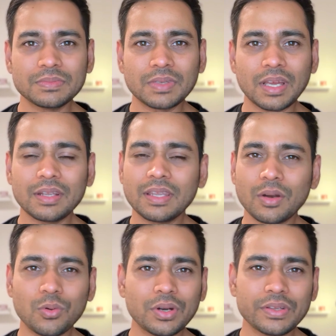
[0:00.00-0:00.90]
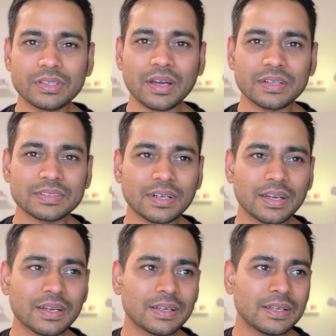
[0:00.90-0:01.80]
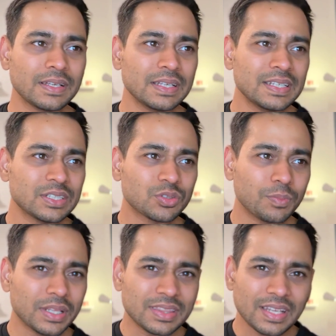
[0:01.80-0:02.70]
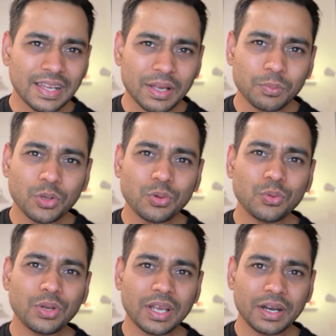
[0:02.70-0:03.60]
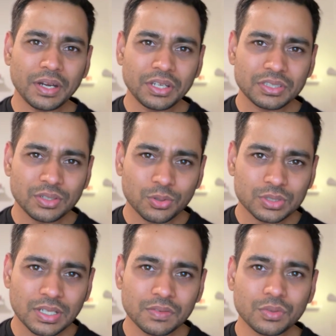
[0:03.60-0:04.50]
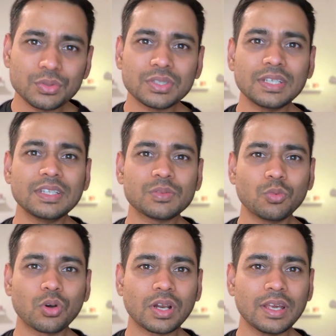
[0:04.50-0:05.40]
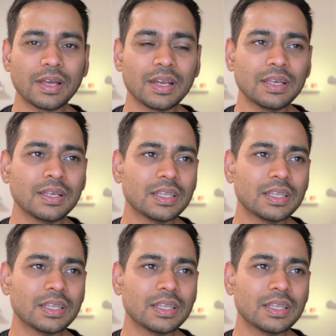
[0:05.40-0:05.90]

and their own desires, right? So metta help you to recondition yourself to see this more clearly.